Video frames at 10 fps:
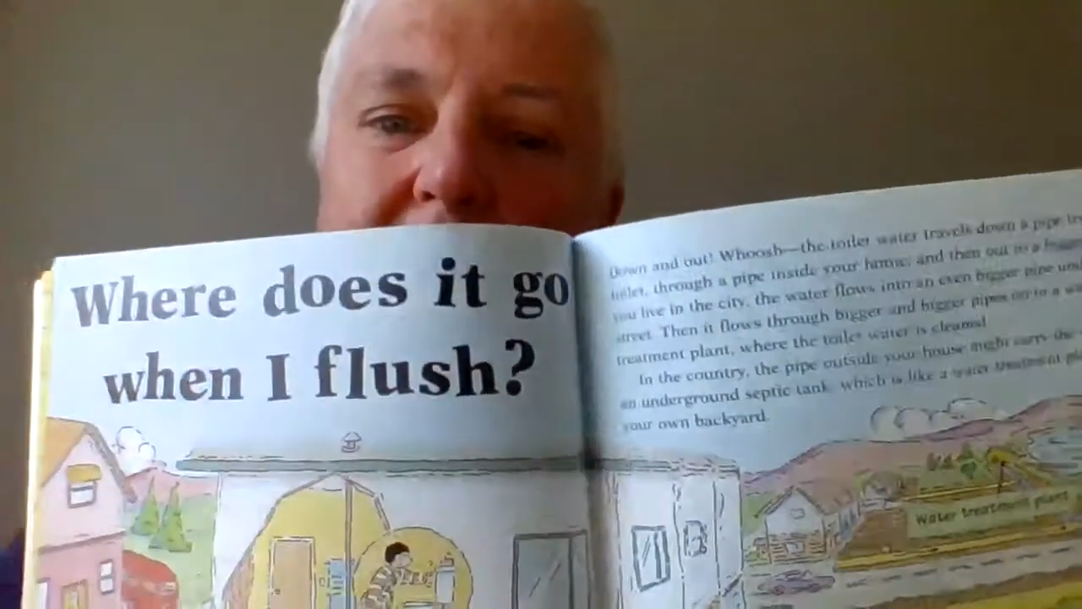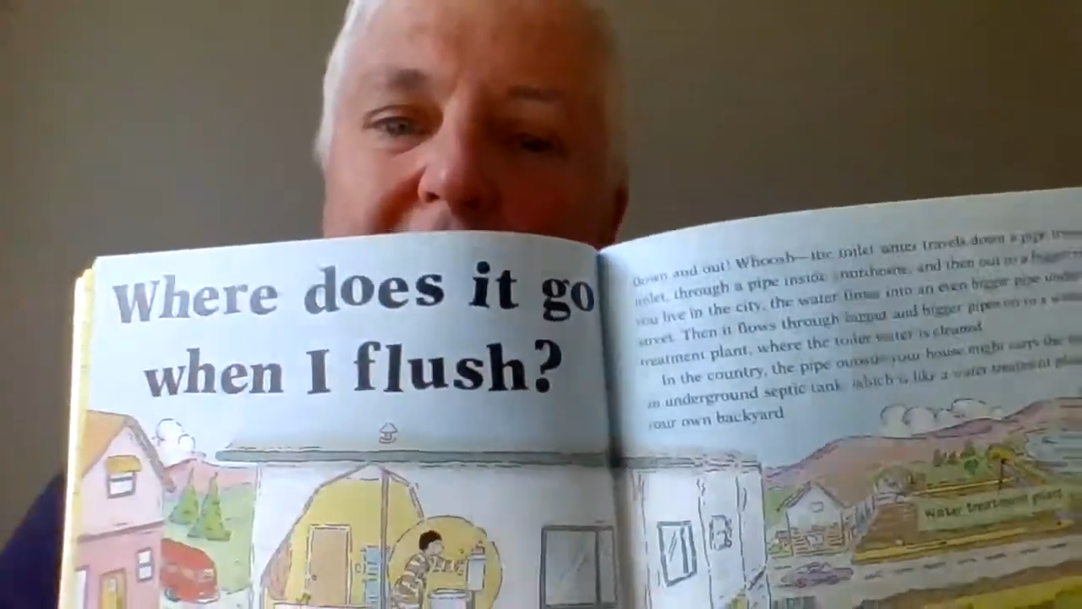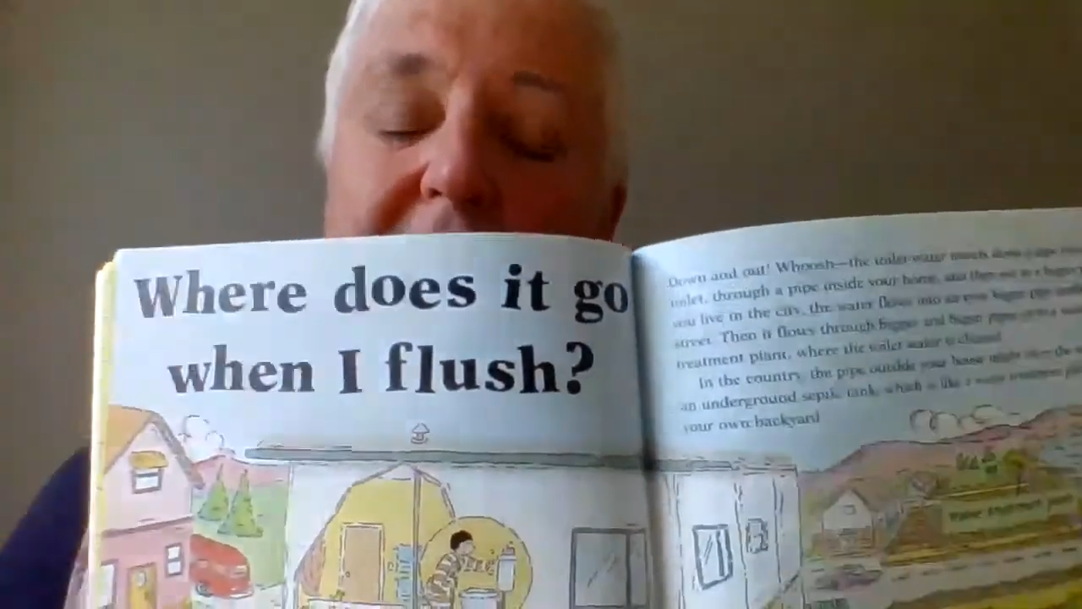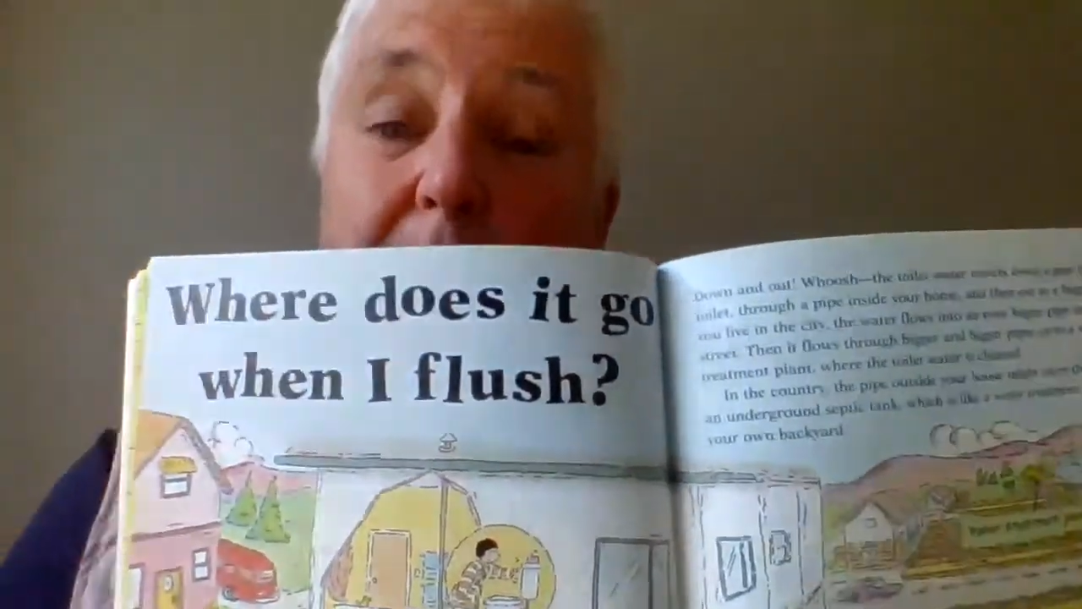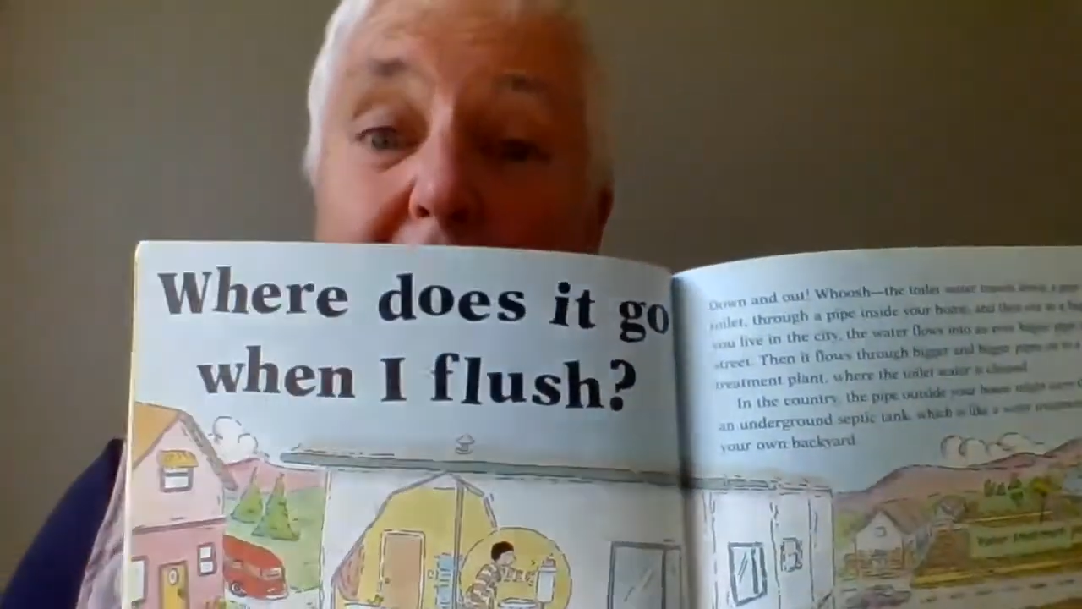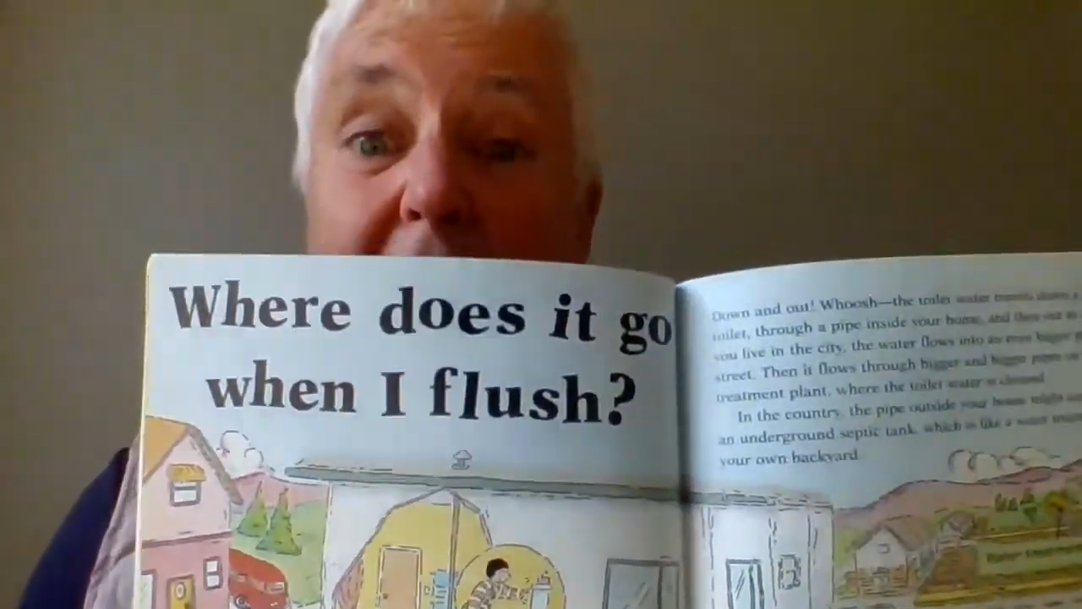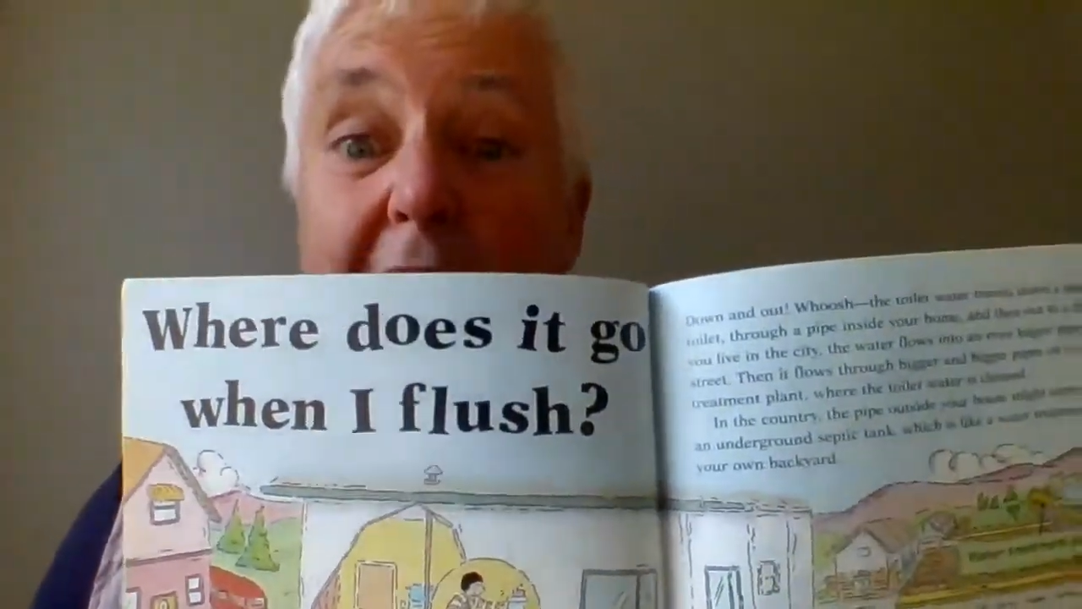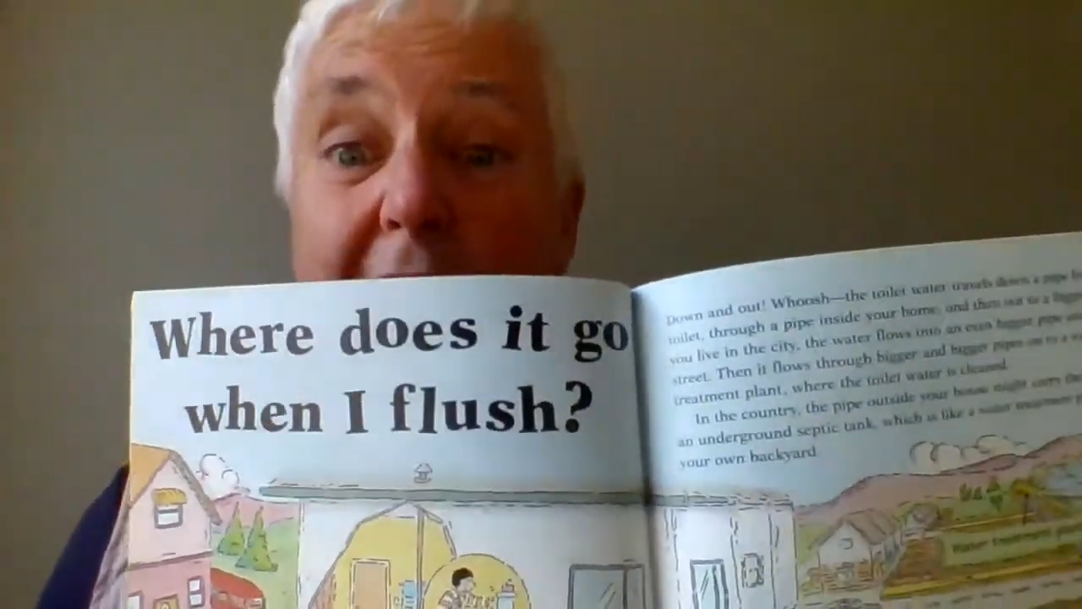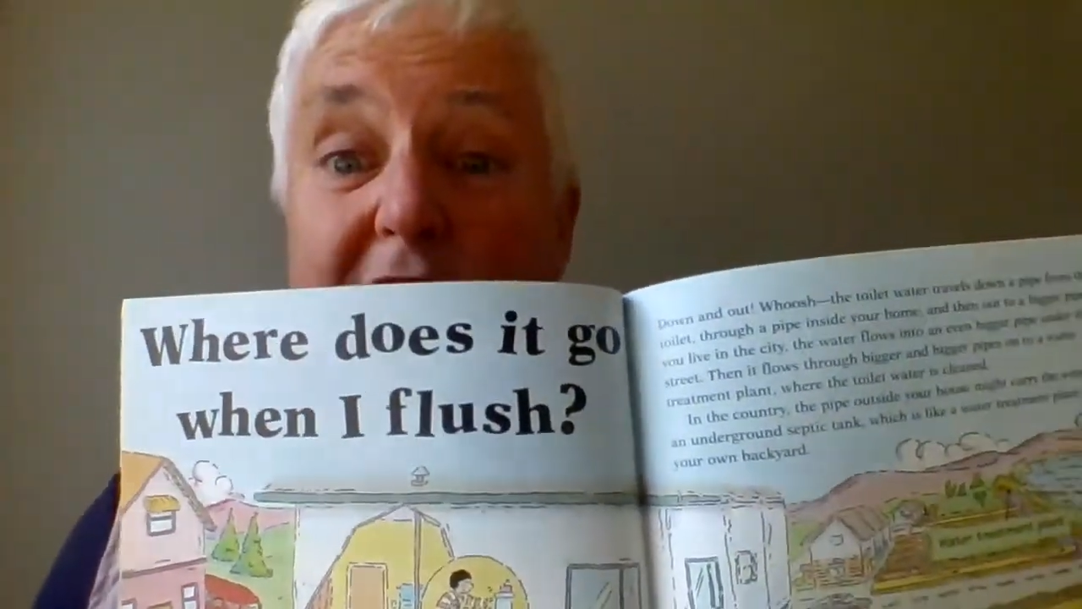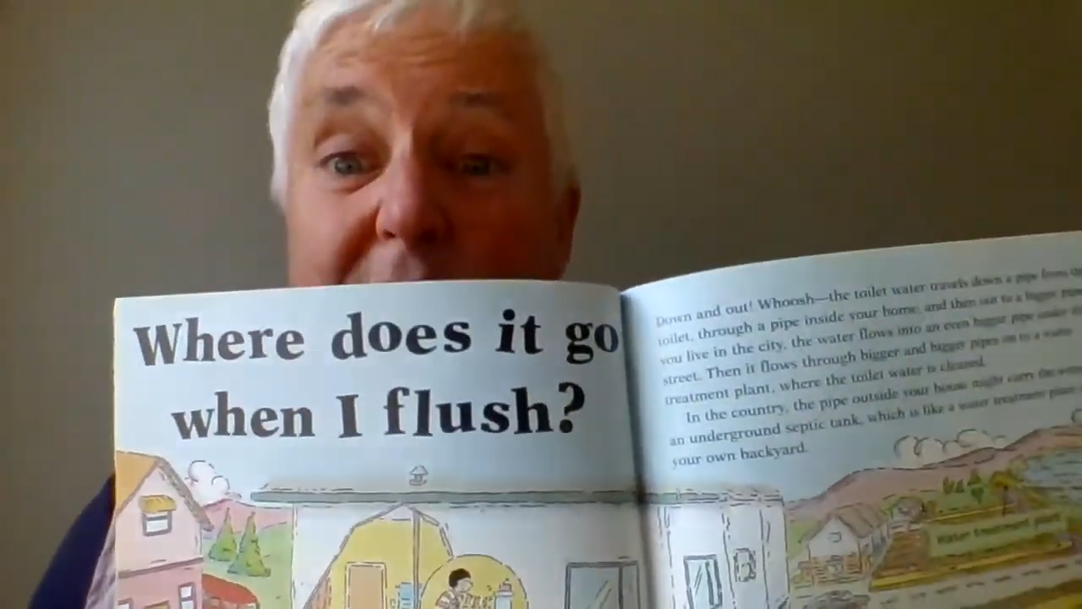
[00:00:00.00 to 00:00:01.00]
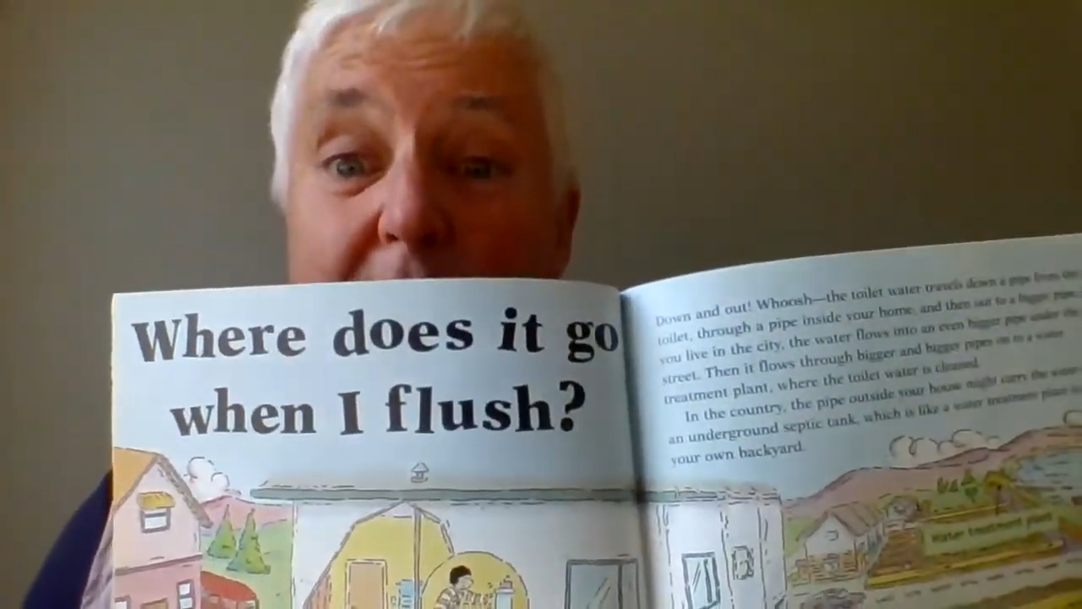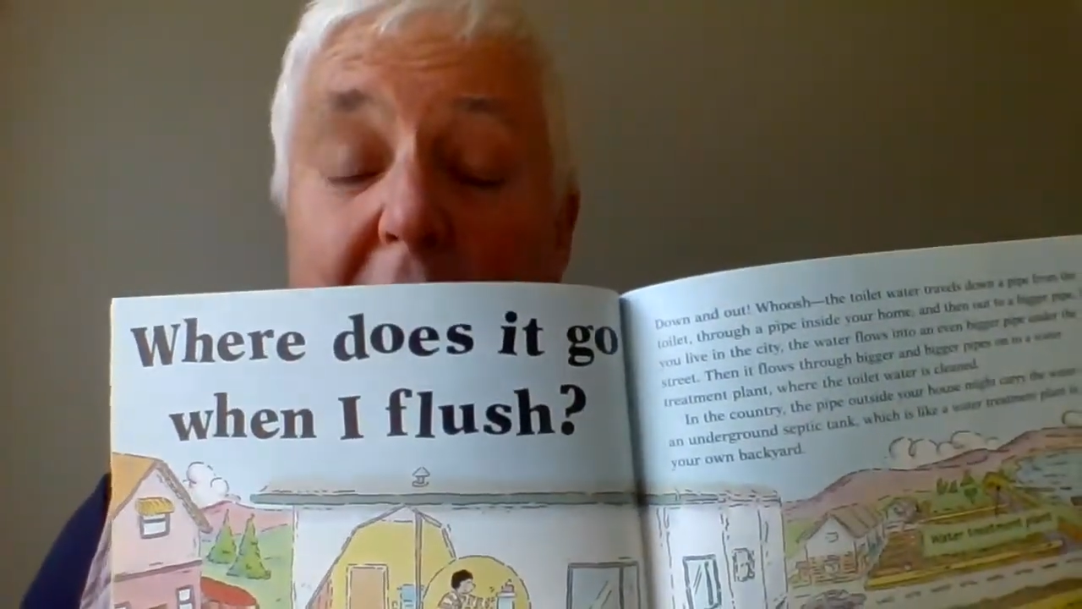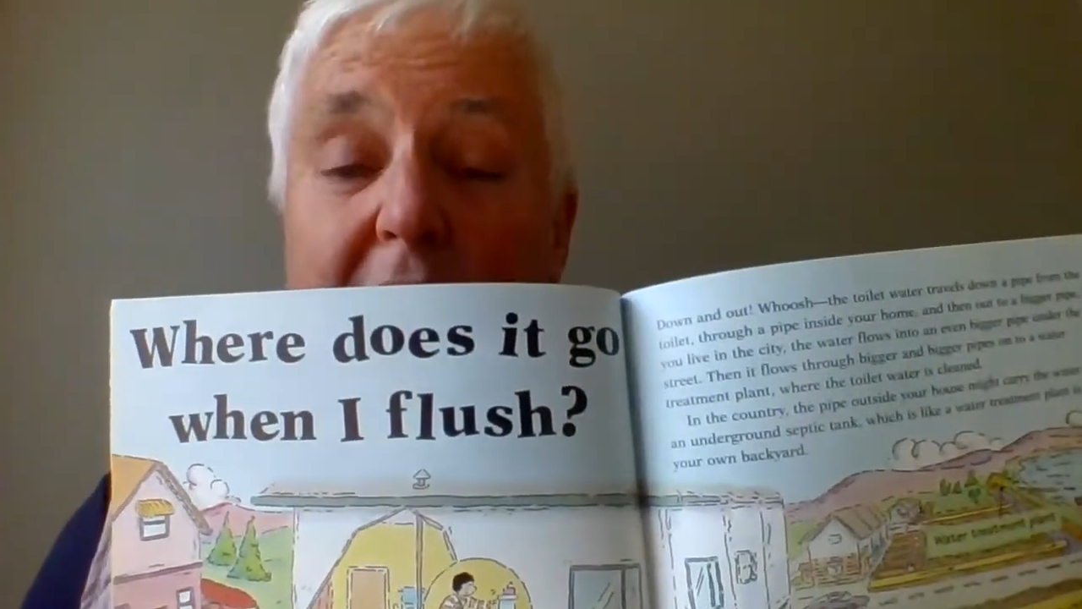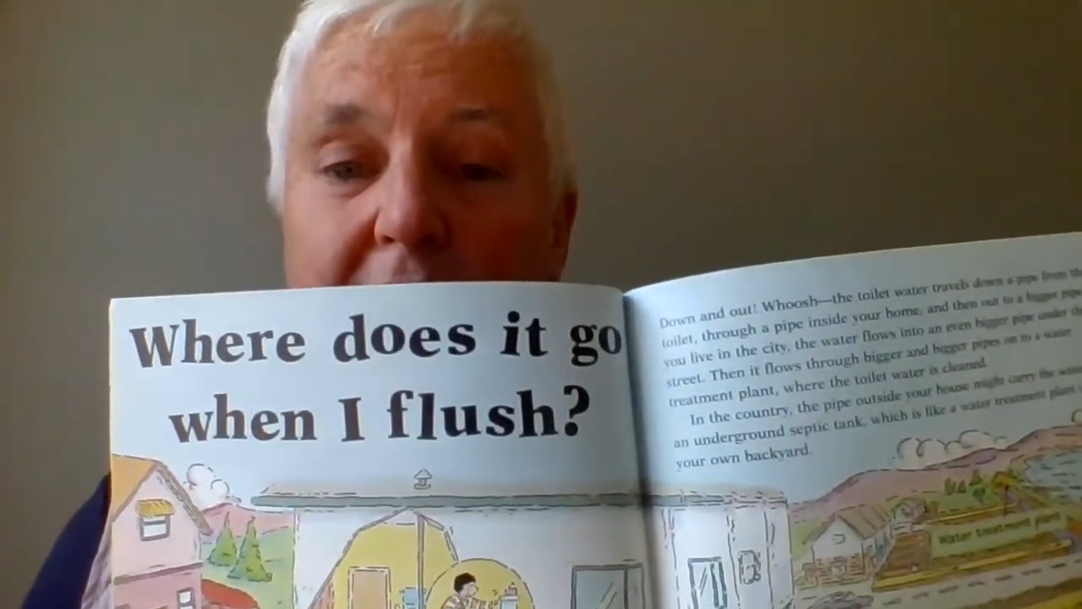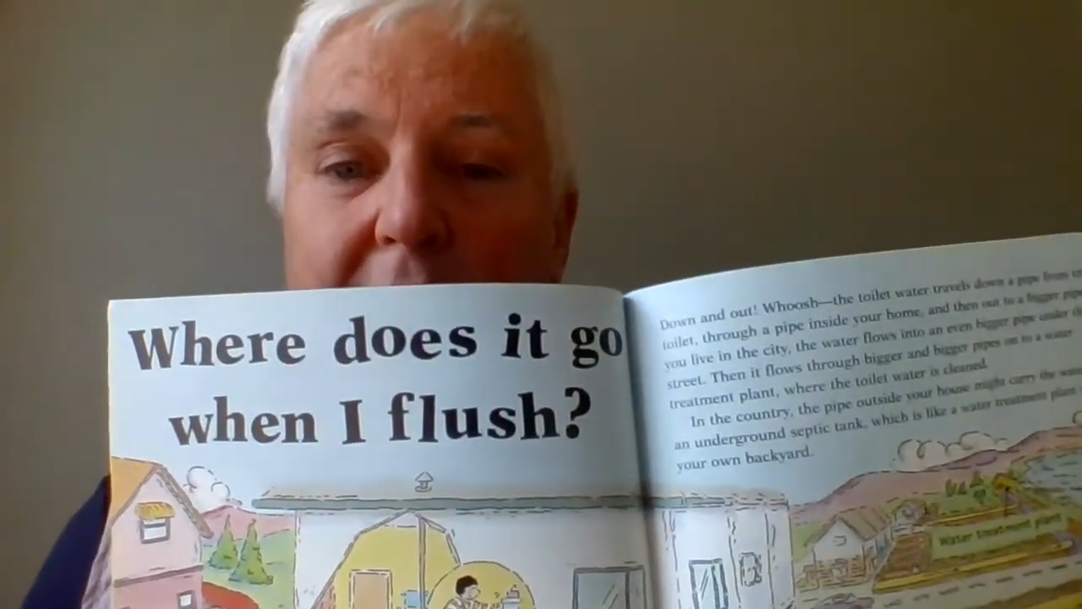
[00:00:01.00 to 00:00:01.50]
somebody asked
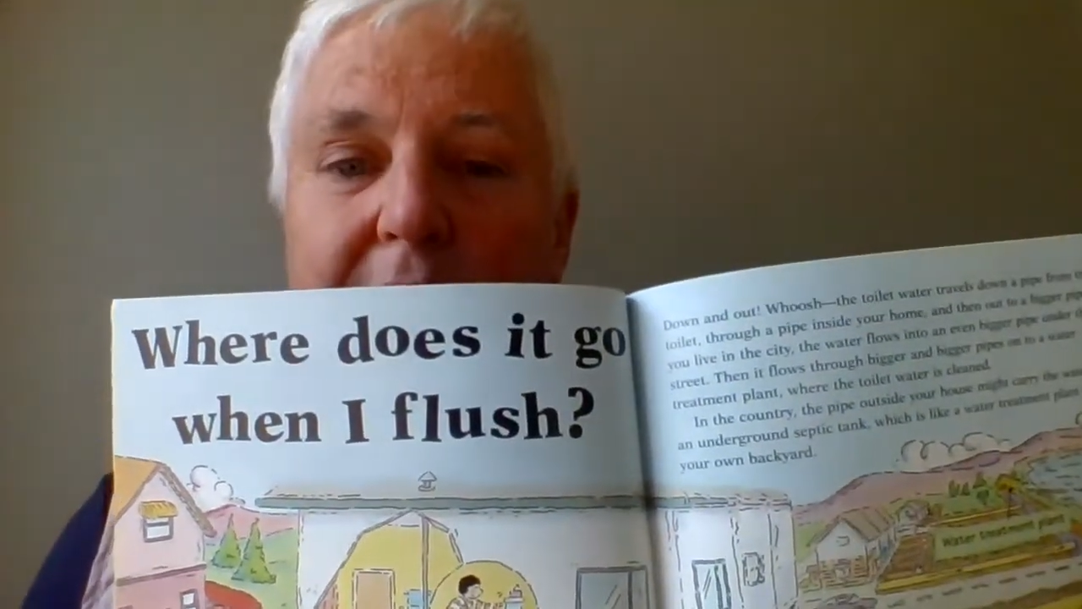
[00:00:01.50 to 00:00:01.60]
me